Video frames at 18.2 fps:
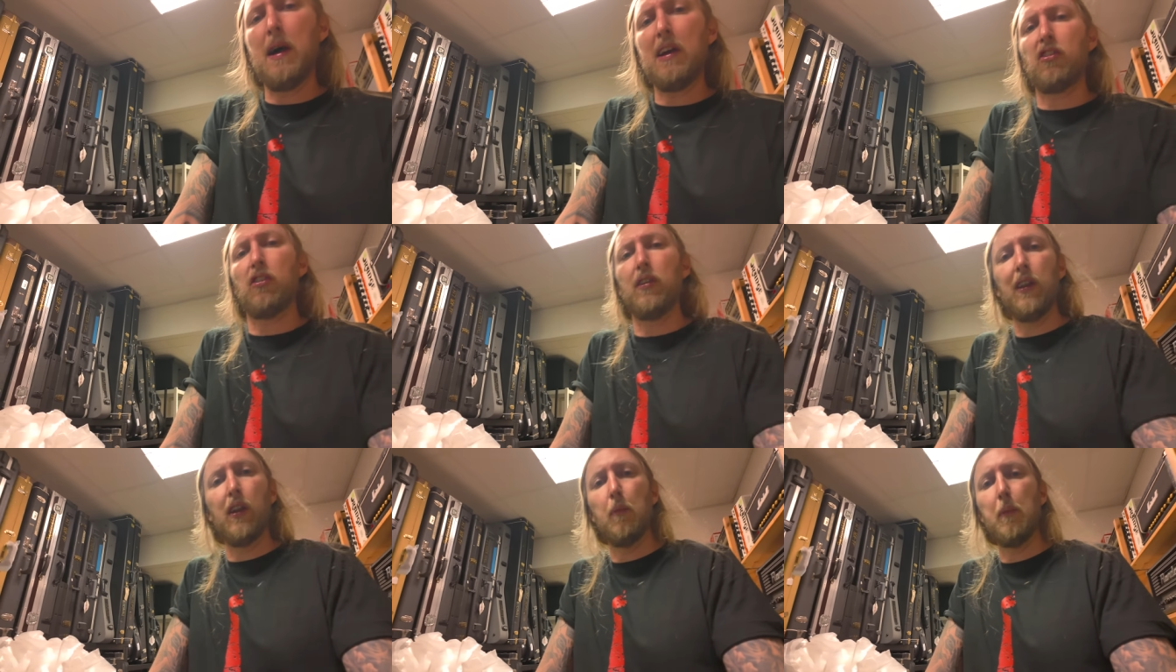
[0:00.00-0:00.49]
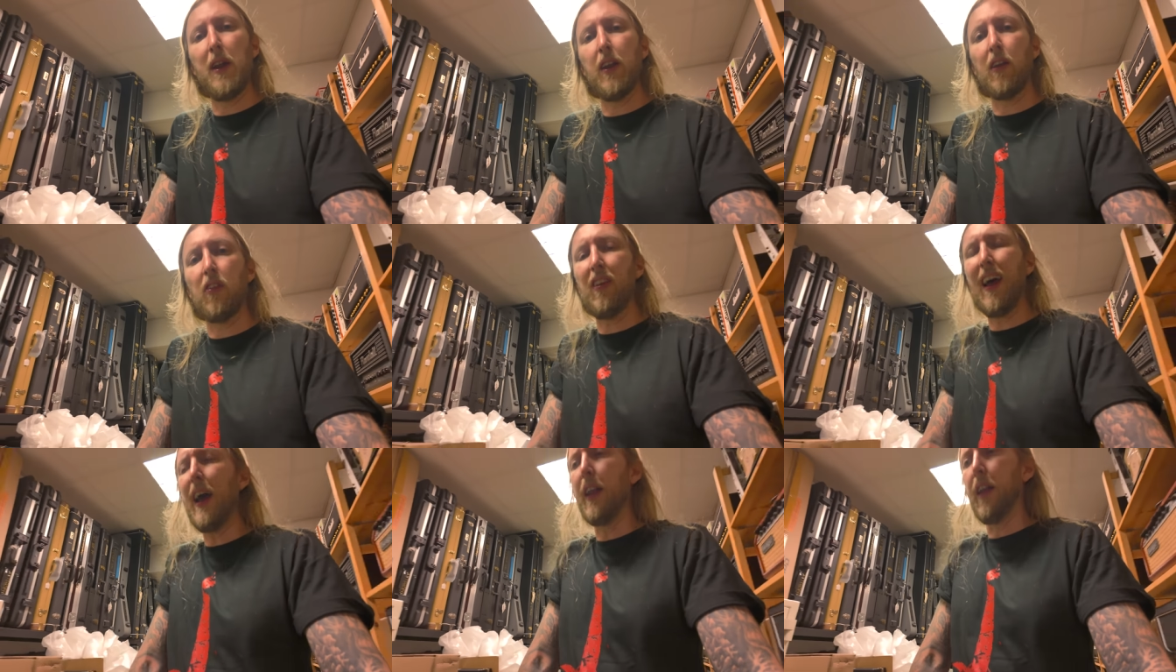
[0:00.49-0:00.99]
actually a little bit
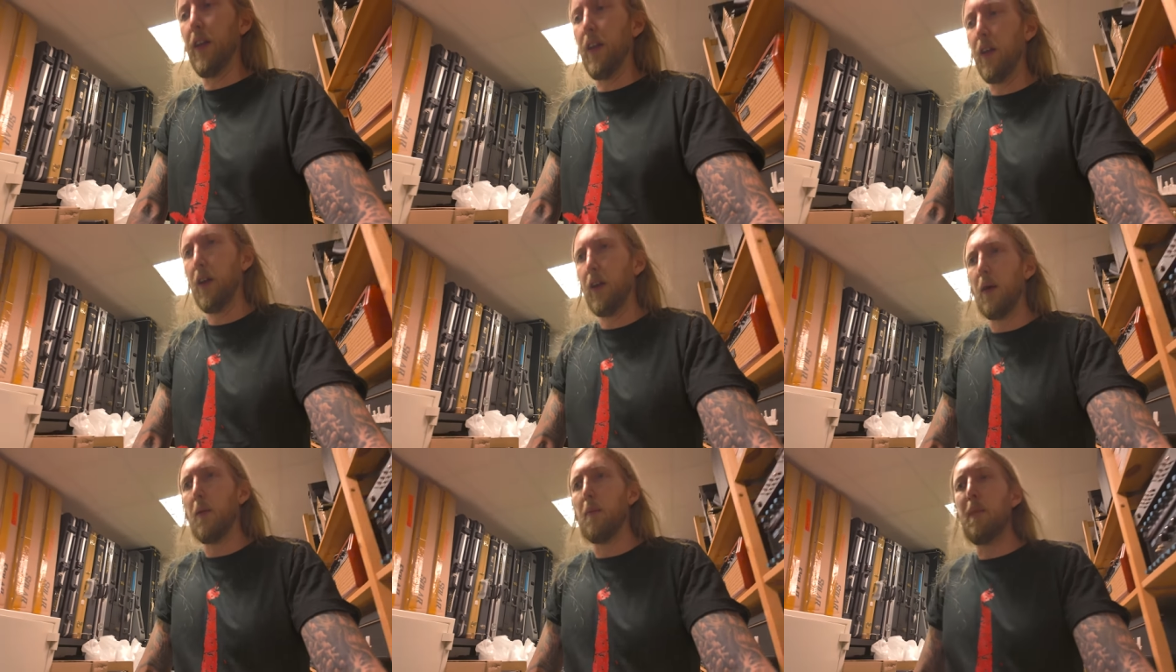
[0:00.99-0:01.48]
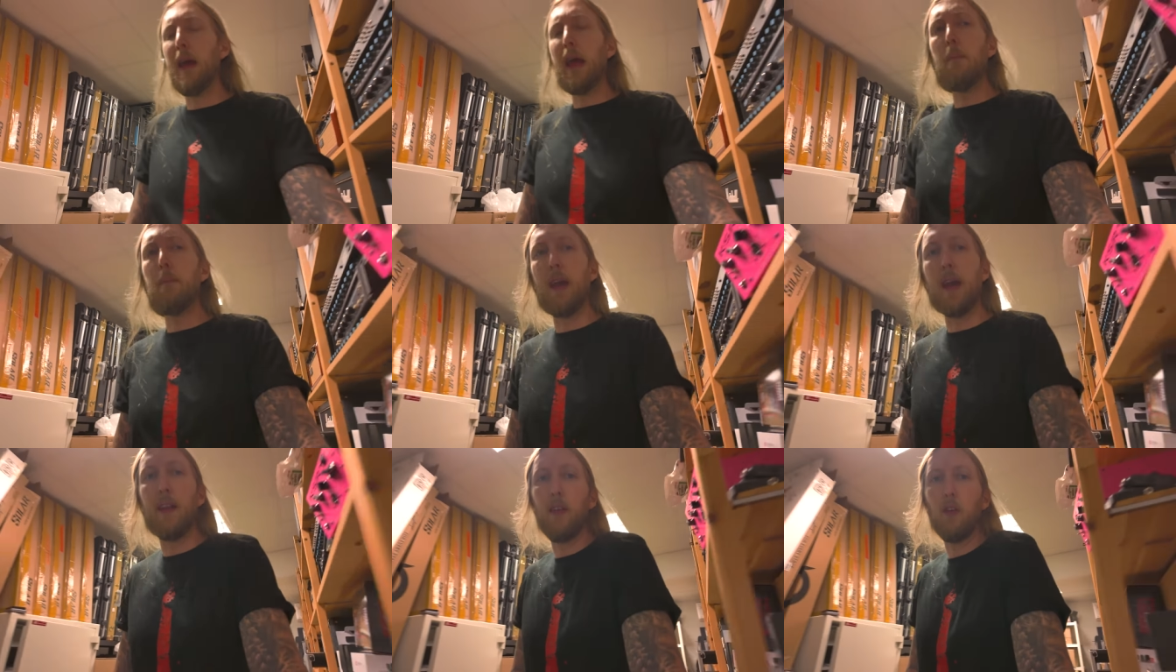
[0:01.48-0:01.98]
excited.
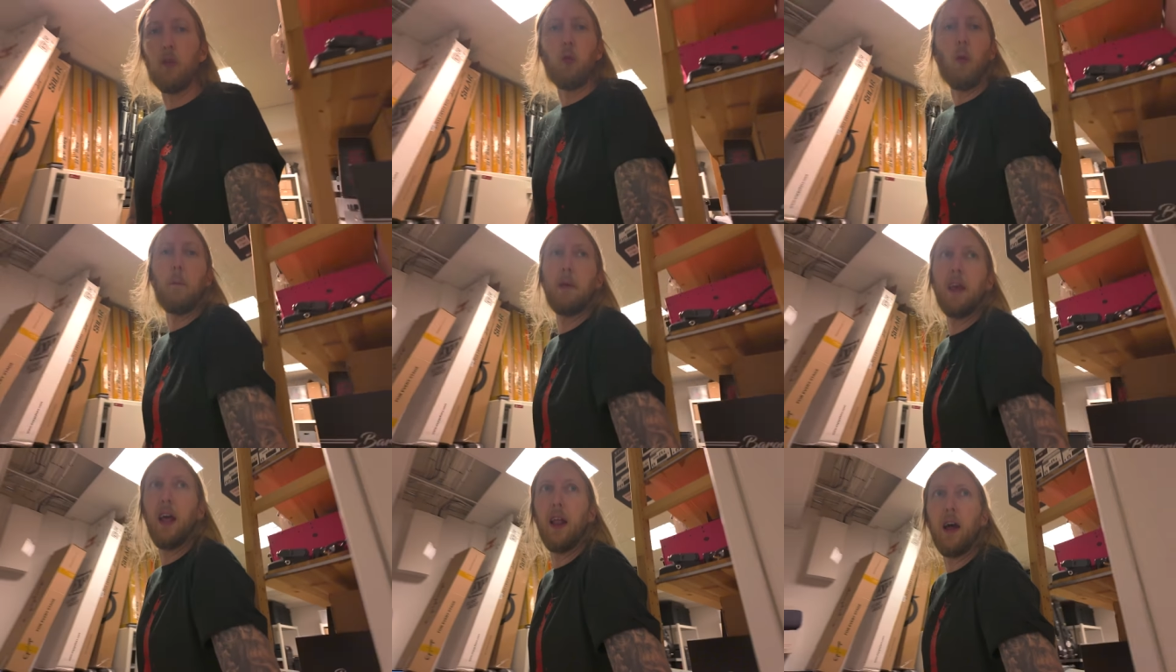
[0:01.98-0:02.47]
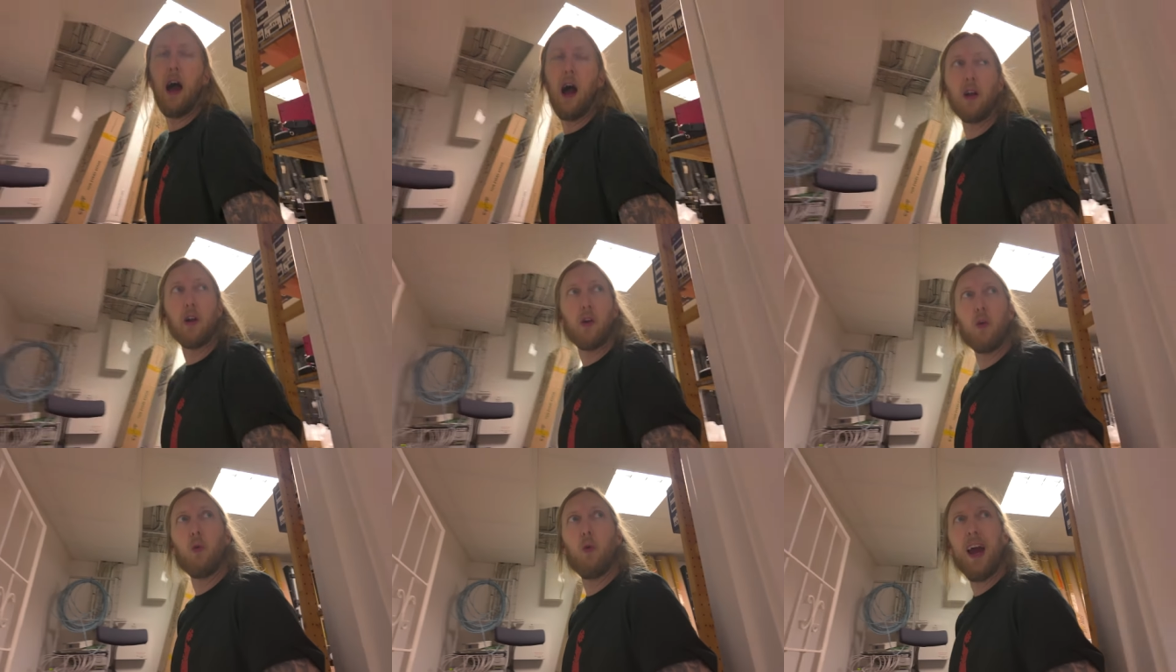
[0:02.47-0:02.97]
Maybe this will be a
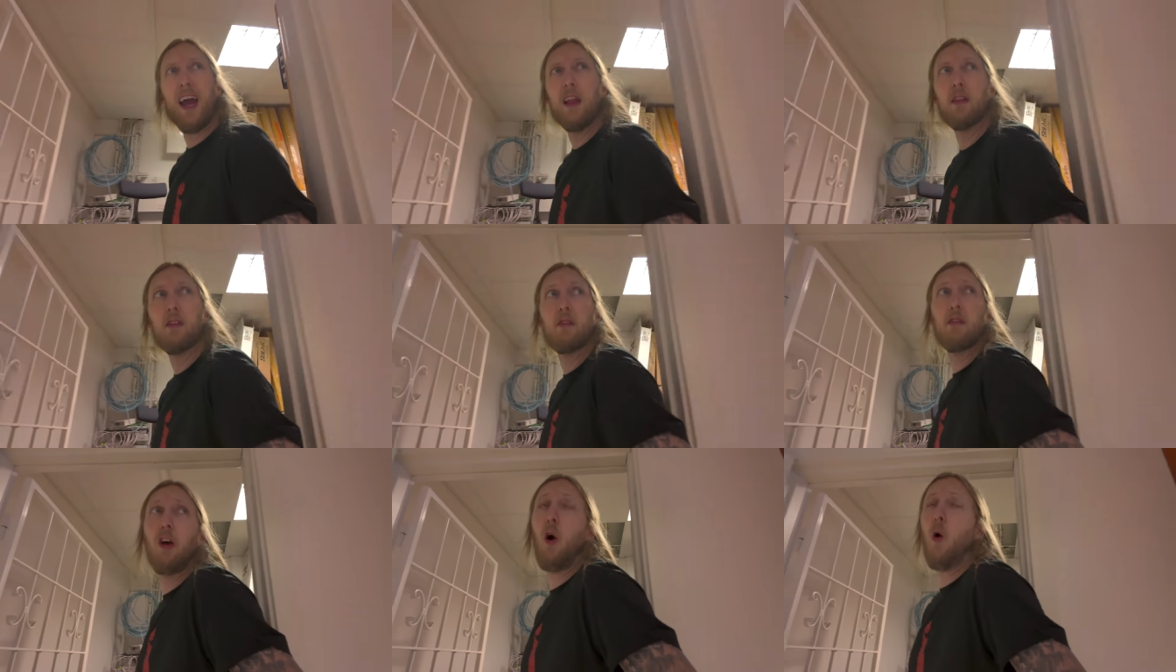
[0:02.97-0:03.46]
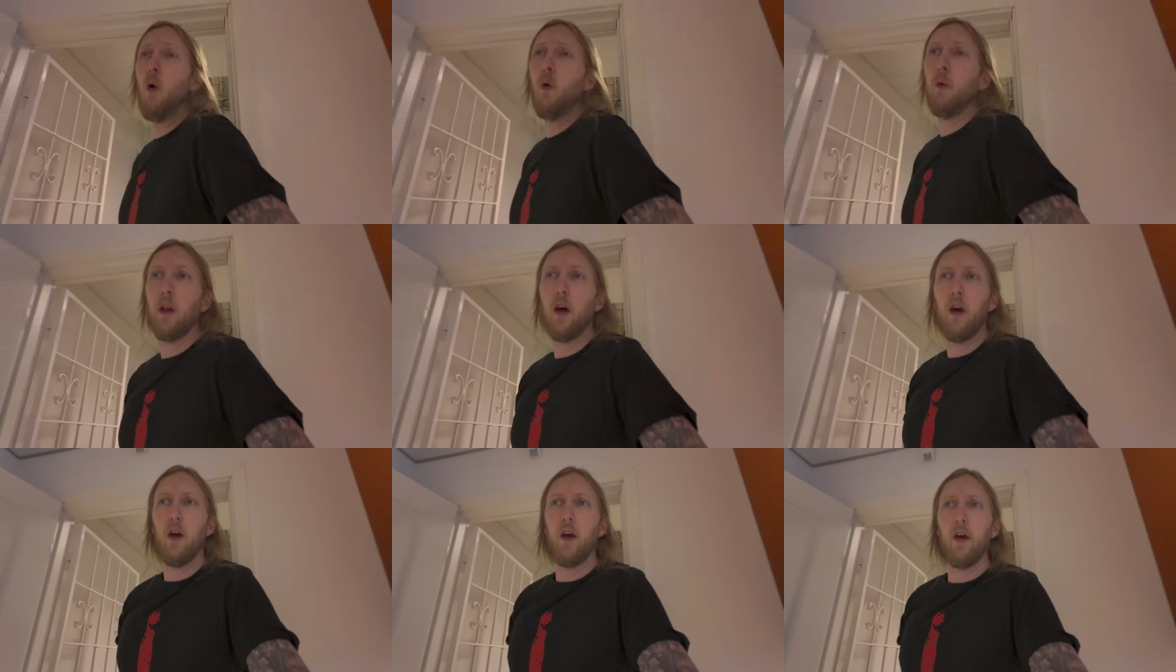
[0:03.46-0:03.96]
great
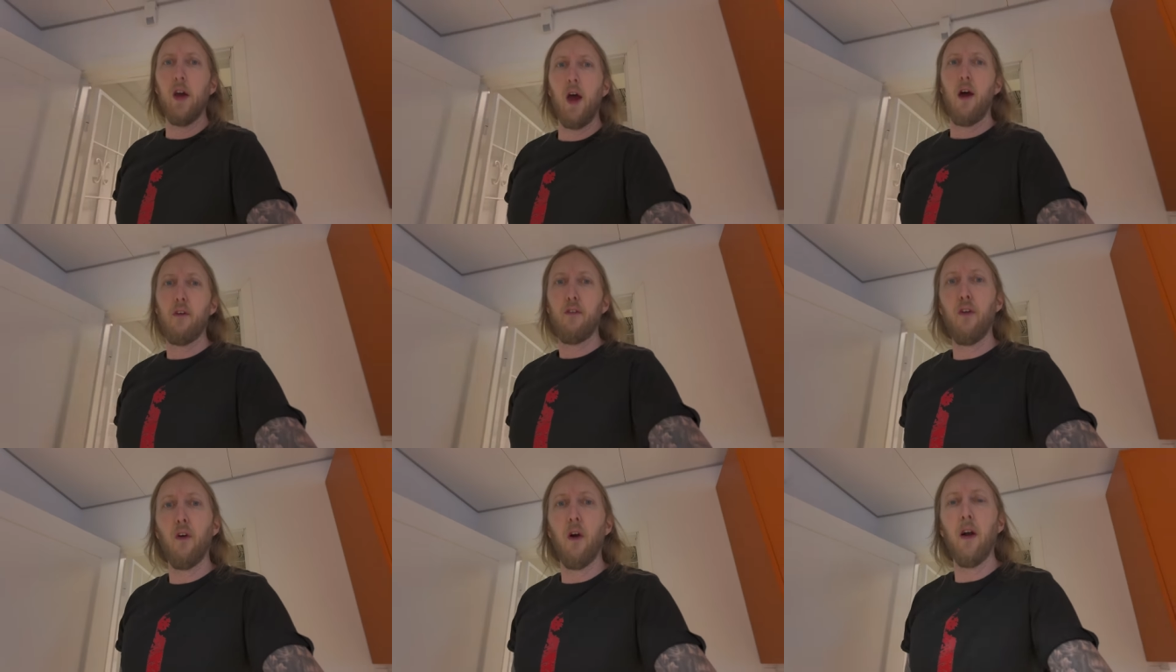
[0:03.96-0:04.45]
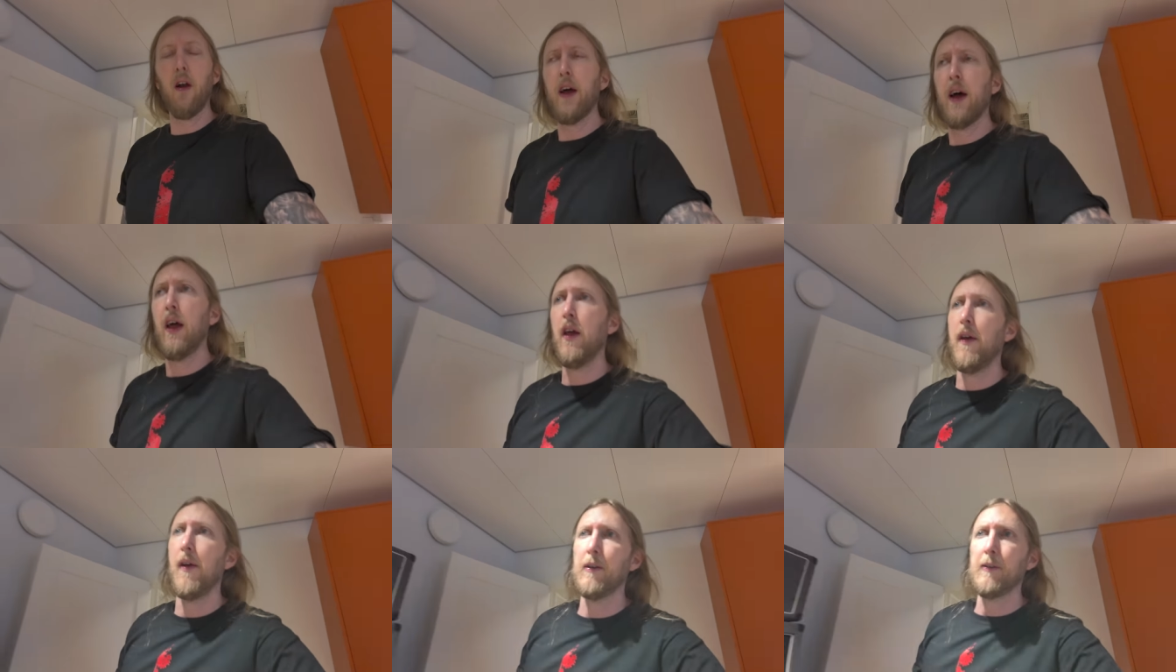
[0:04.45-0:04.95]
tone for